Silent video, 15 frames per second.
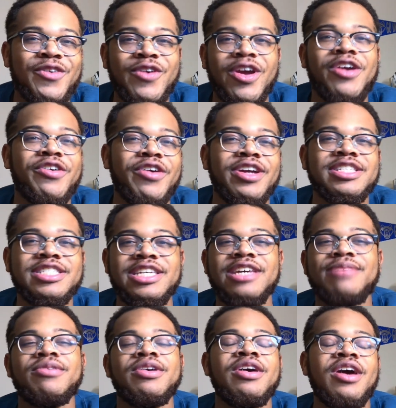a great, great
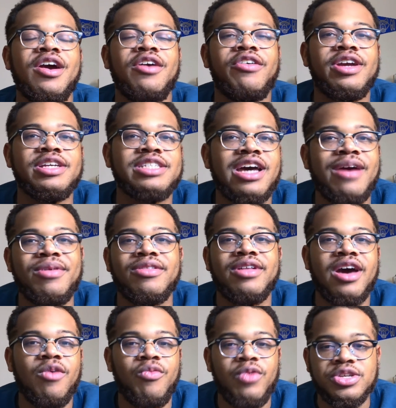team, a great time, and a
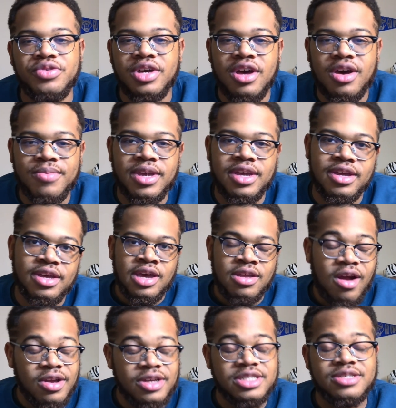lot of wins were coming. And
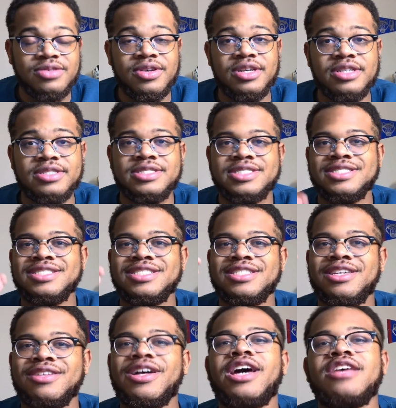honestly,
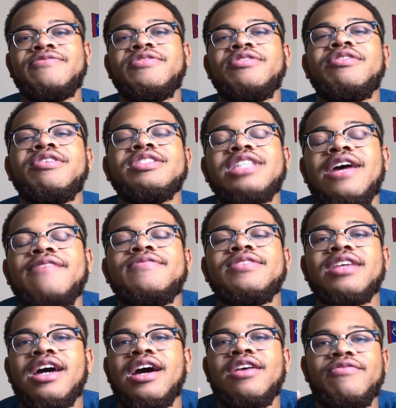the last few years have
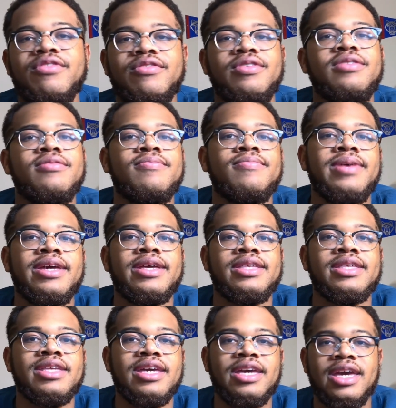not really been
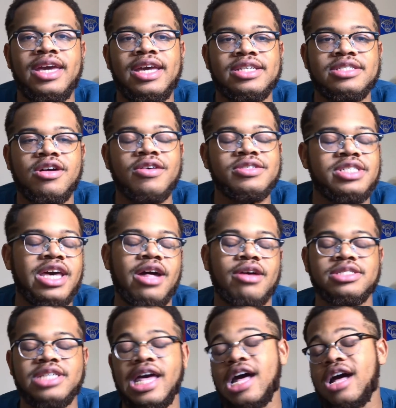the case. Obviously,
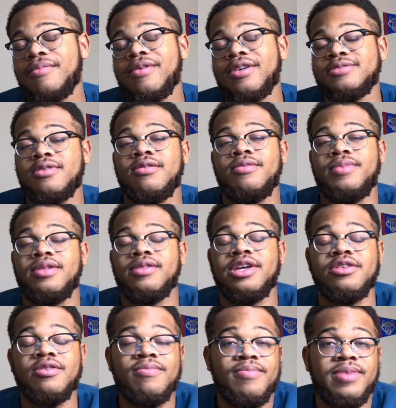Alex Albon's probably been
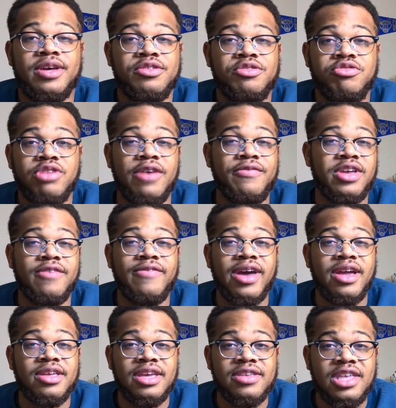like the best driver they've
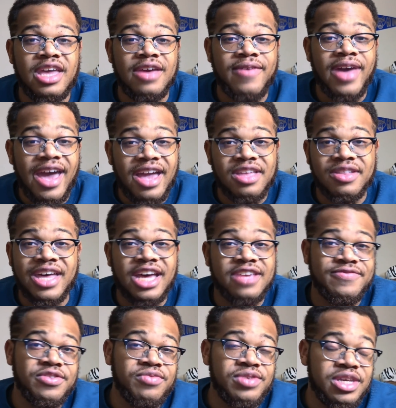had in the
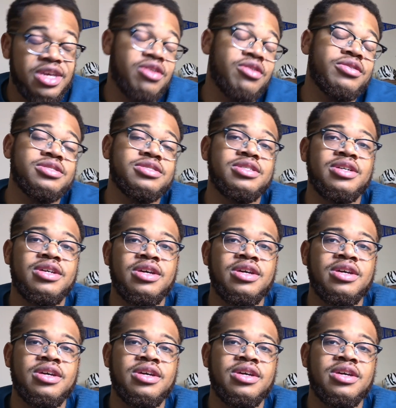last few years.